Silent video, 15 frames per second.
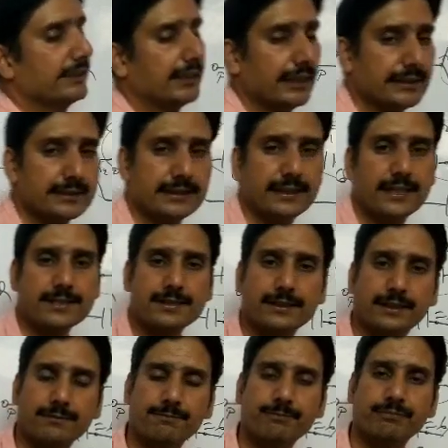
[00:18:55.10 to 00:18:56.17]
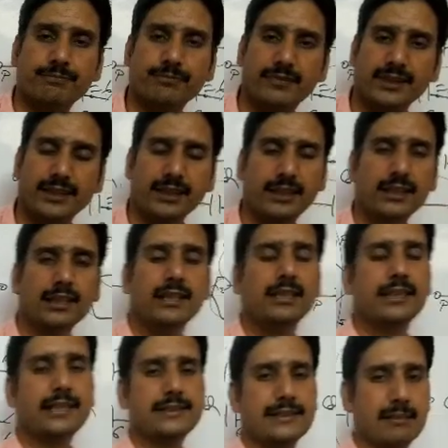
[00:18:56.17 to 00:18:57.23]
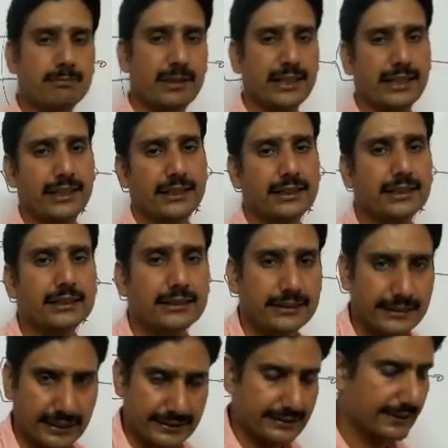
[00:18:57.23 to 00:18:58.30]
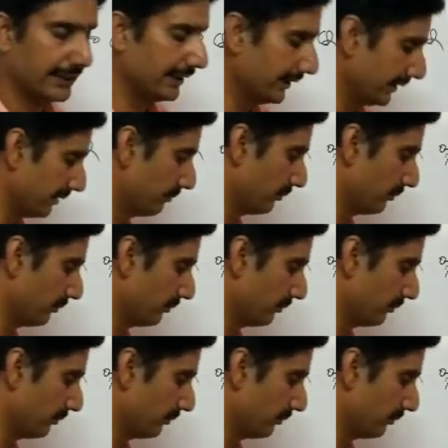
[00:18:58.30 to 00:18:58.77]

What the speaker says: That is the answer. Let's complicate the things a little